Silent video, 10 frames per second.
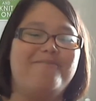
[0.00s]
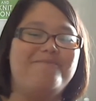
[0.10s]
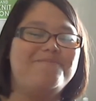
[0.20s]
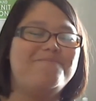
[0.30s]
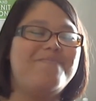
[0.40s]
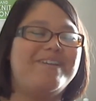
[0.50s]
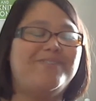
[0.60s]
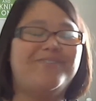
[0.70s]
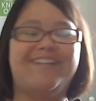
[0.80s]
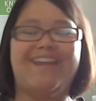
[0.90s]

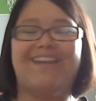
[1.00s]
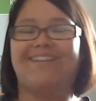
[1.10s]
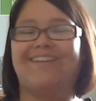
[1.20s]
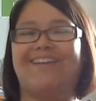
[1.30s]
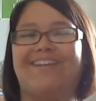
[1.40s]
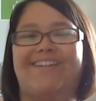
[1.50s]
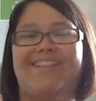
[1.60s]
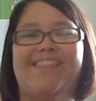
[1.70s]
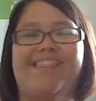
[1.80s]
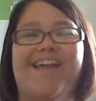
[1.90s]
finagling and a
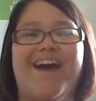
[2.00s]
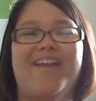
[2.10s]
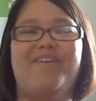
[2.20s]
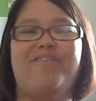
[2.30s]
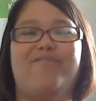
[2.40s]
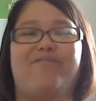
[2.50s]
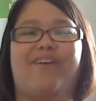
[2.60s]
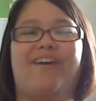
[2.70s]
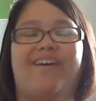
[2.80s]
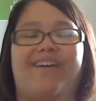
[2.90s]
lot
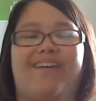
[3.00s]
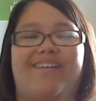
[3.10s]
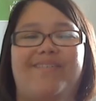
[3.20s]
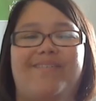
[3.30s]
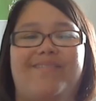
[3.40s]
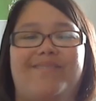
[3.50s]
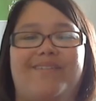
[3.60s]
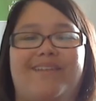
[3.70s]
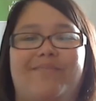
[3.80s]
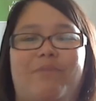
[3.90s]
of
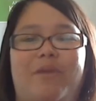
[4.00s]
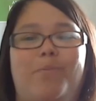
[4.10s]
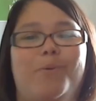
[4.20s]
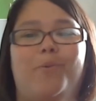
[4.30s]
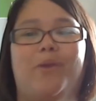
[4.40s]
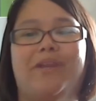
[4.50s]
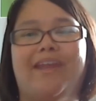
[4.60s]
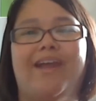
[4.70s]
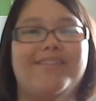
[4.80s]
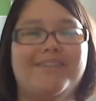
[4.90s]
people working
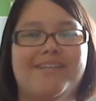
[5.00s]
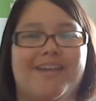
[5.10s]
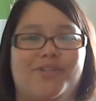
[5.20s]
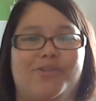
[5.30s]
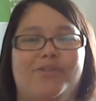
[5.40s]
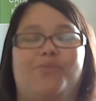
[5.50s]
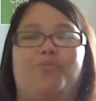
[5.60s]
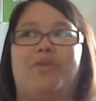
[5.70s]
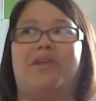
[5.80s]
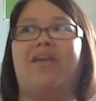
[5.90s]
out their schedules,
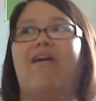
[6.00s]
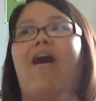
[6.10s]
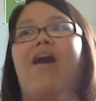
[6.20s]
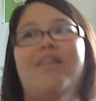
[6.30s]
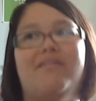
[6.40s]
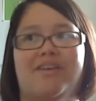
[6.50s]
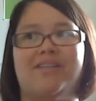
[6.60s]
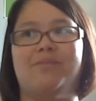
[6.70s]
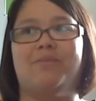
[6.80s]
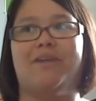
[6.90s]
all of
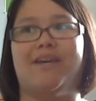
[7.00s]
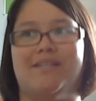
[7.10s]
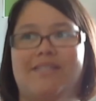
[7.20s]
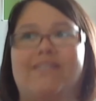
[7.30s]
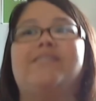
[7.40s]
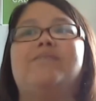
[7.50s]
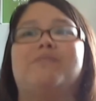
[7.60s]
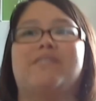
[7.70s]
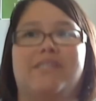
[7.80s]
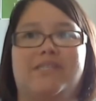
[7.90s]
us, my cousins,
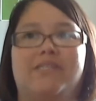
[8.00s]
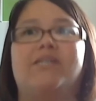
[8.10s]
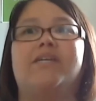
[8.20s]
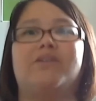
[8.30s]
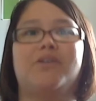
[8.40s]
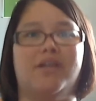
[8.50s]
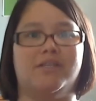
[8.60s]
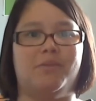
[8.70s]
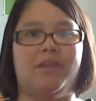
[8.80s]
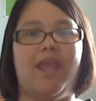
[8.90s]
my sister and her
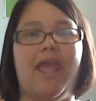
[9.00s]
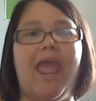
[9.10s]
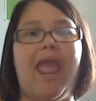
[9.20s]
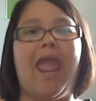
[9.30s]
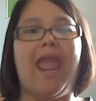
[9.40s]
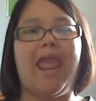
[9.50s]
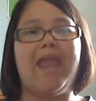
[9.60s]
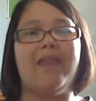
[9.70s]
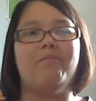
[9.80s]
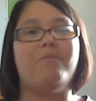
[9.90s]
husband,
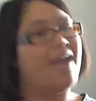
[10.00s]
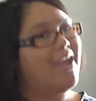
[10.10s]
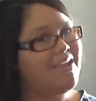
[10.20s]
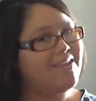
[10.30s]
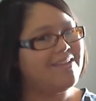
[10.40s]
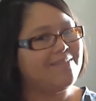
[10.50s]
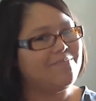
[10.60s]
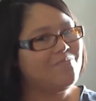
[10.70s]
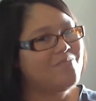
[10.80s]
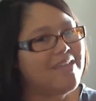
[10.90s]
and
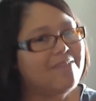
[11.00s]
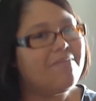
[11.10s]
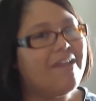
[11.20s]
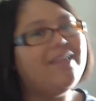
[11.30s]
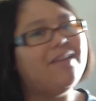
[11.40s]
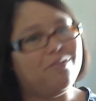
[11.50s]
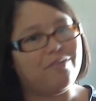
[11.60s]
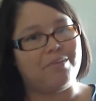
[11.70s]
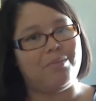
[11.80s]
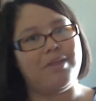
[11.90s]
me and my little
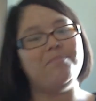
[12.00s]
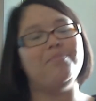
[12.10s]
family,